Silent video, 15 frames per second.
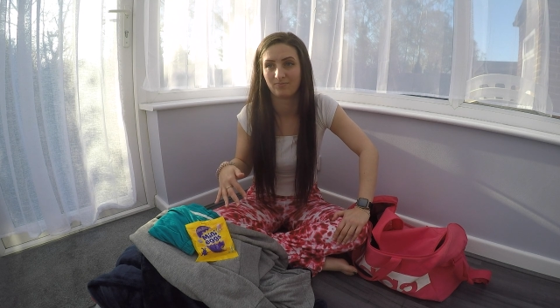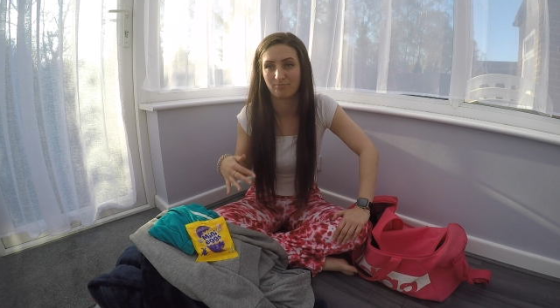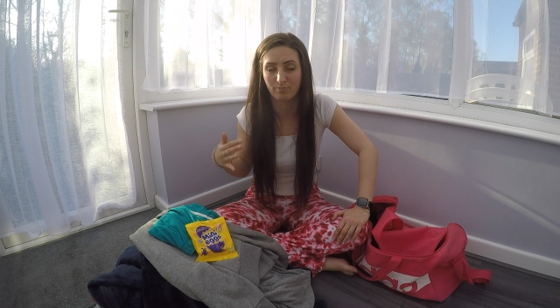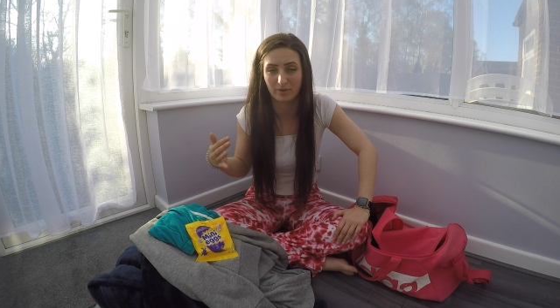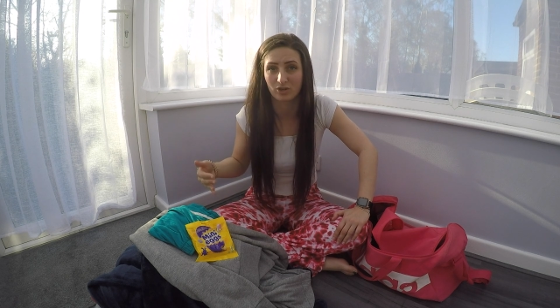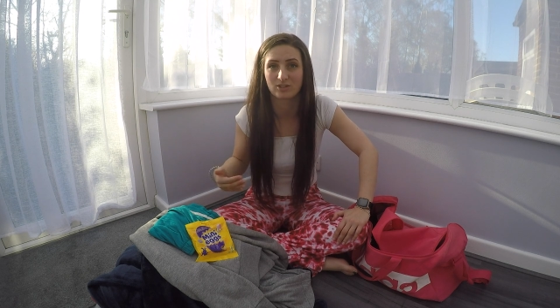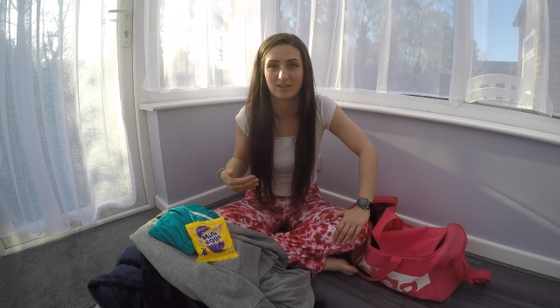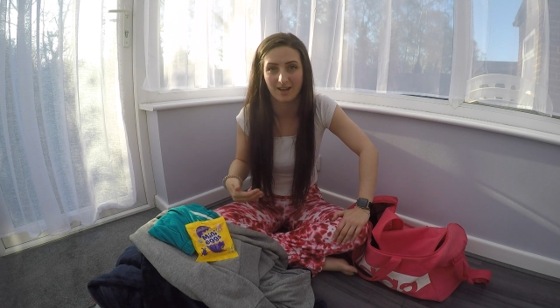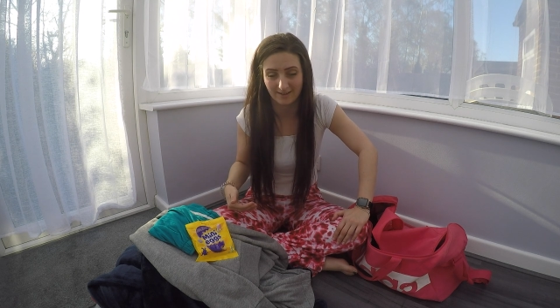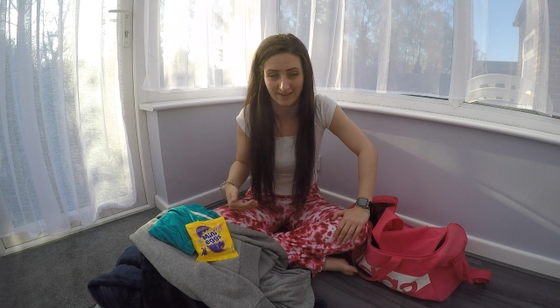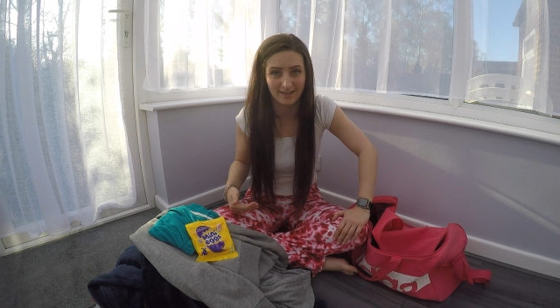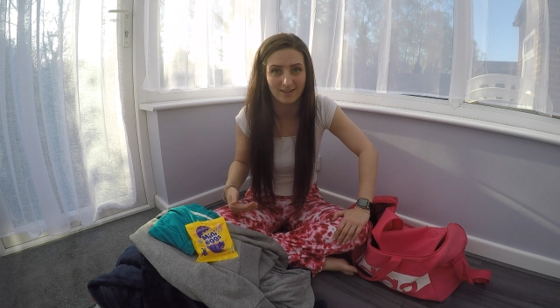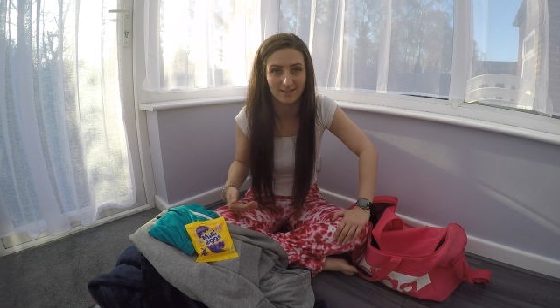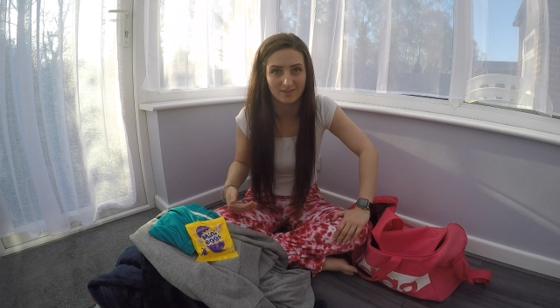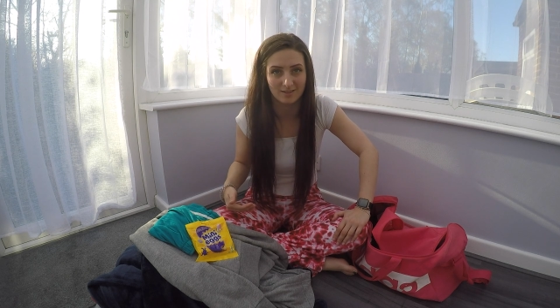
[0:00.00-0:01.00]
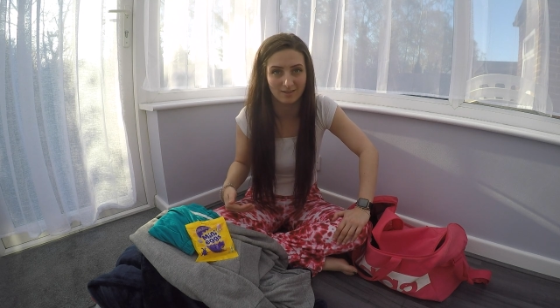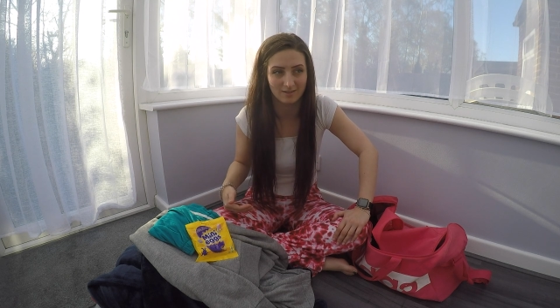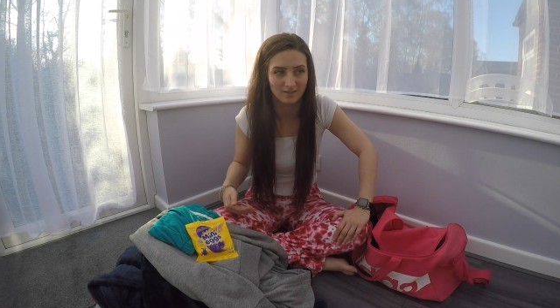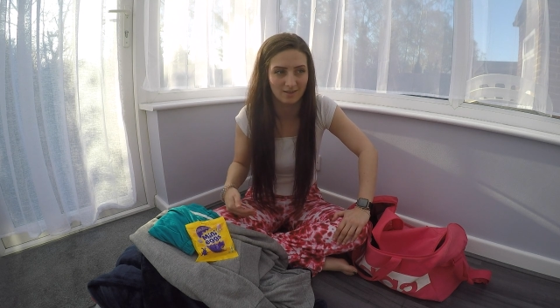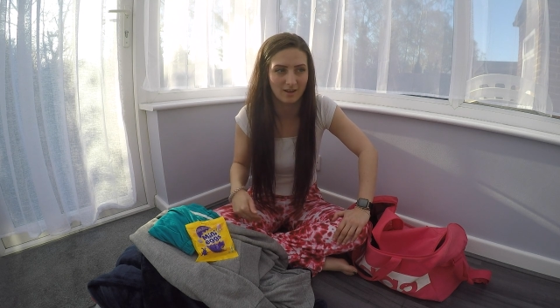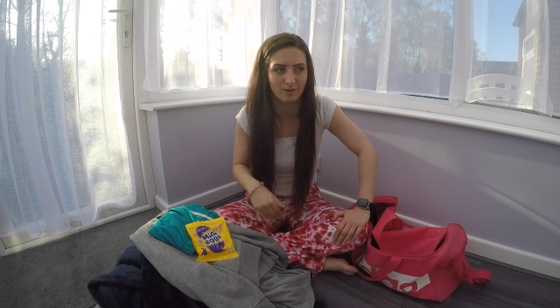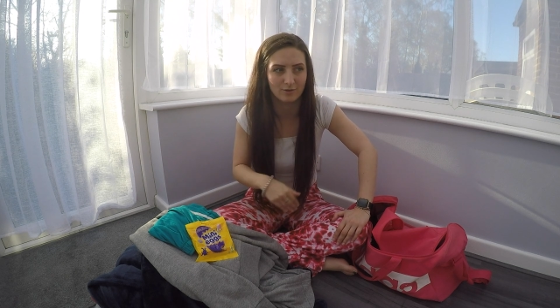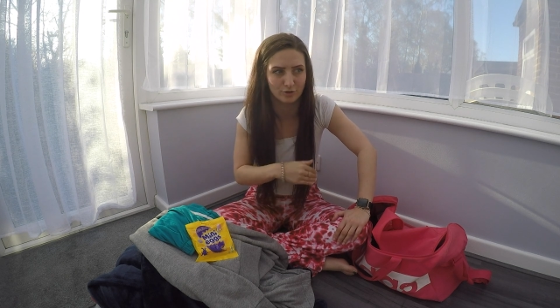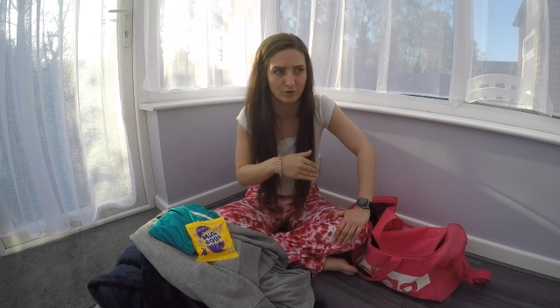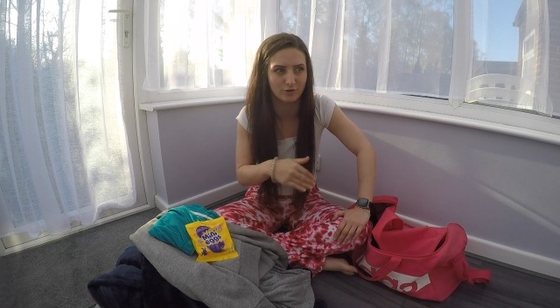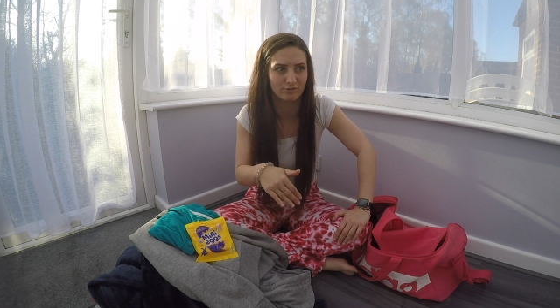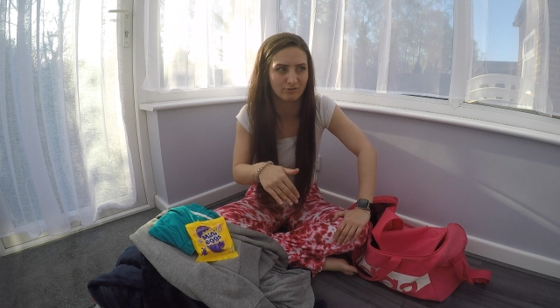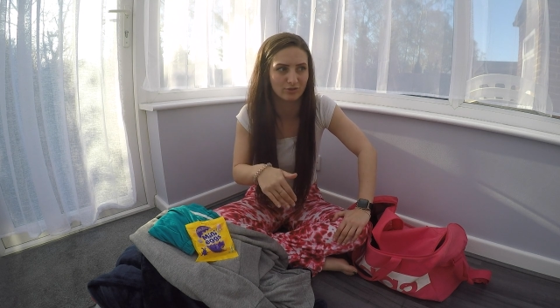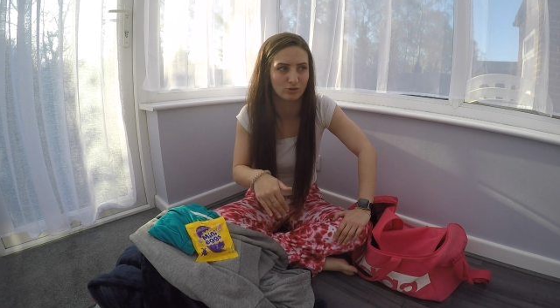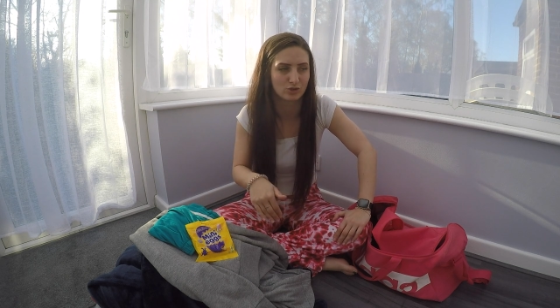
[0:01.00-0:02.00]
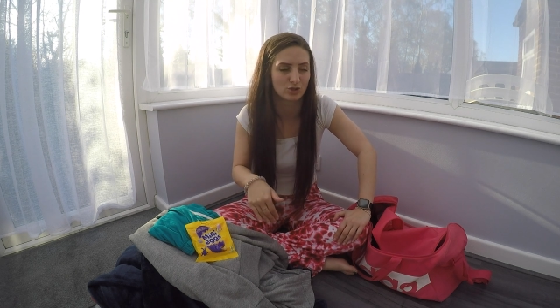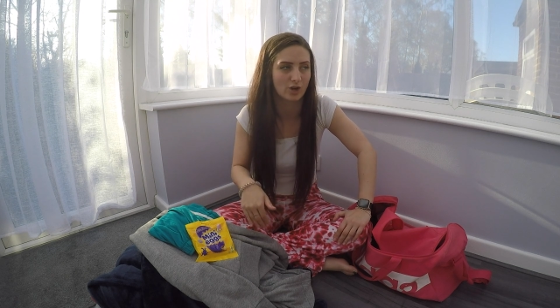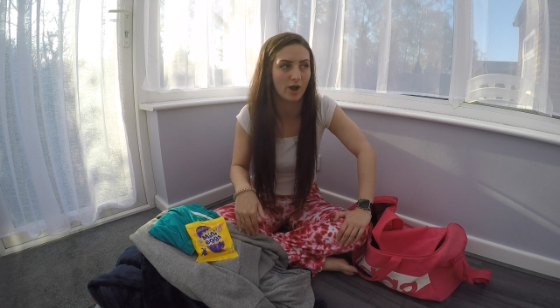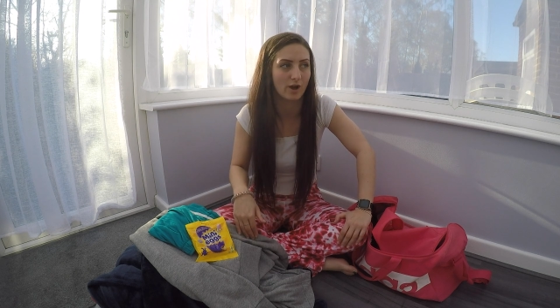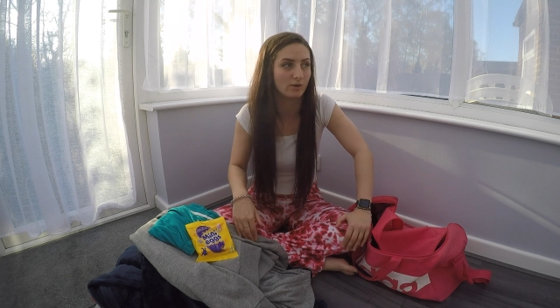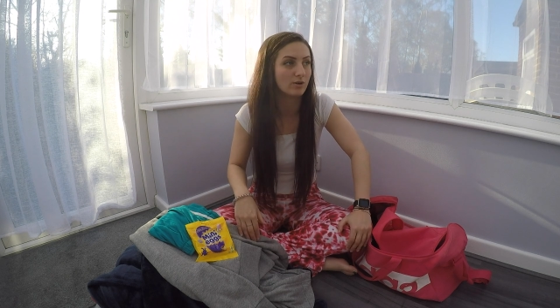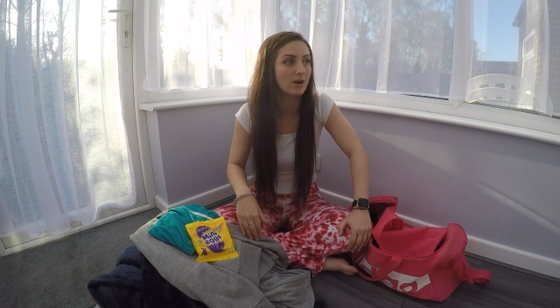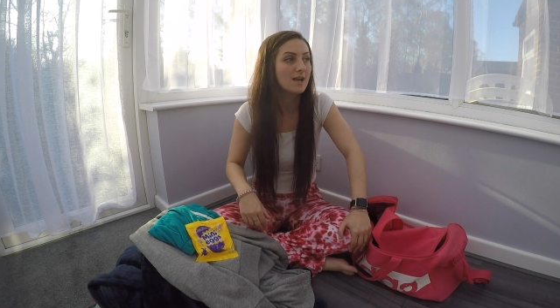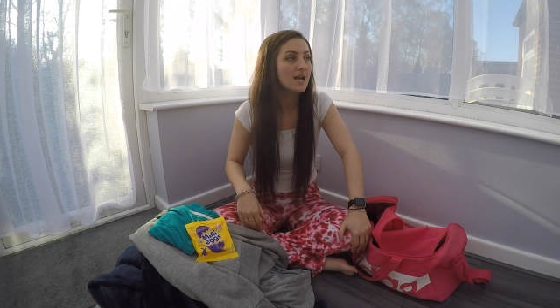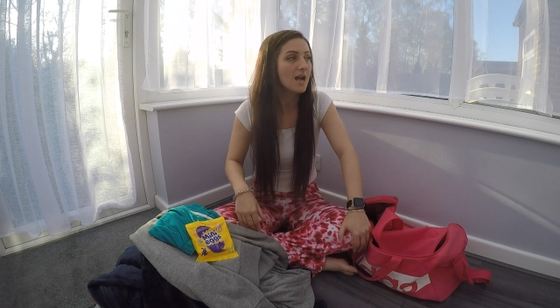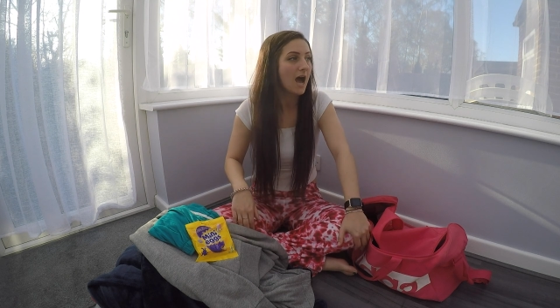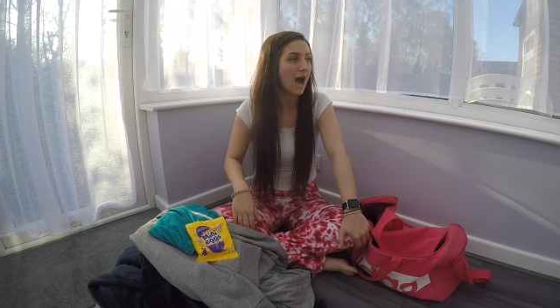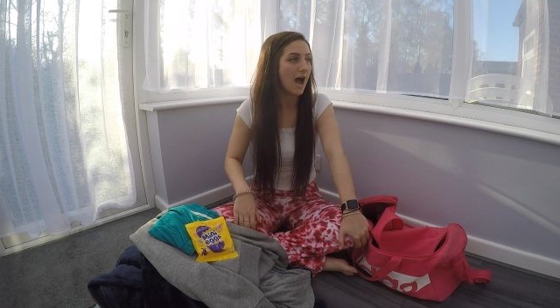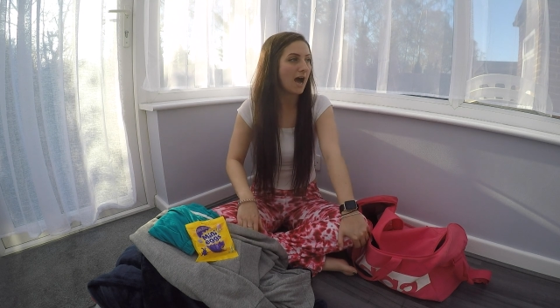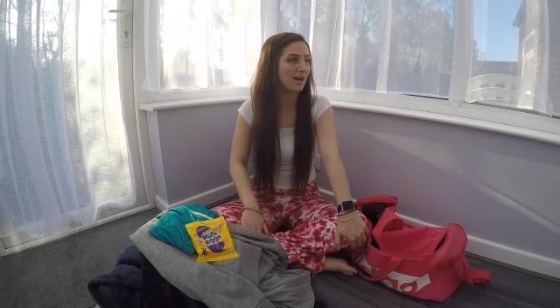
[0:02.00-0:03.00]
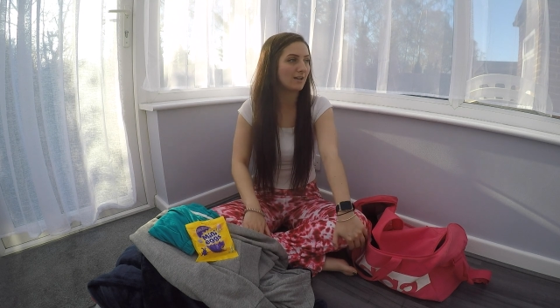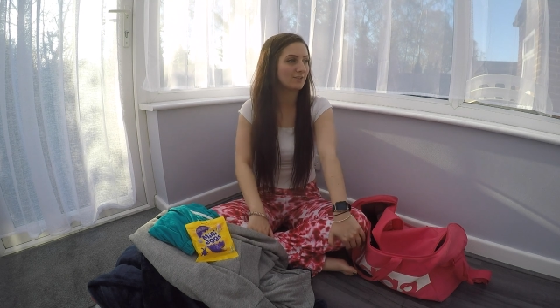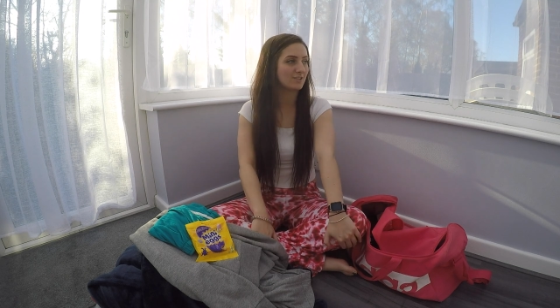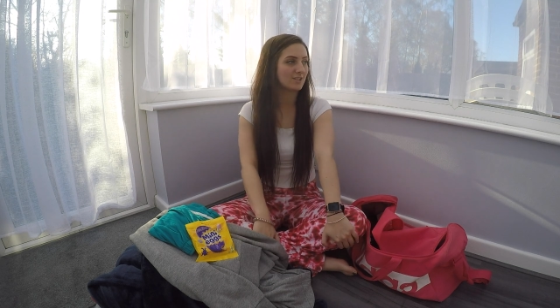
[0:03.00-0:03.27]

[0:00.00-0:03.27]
because I hadn't eaten and done a full show, and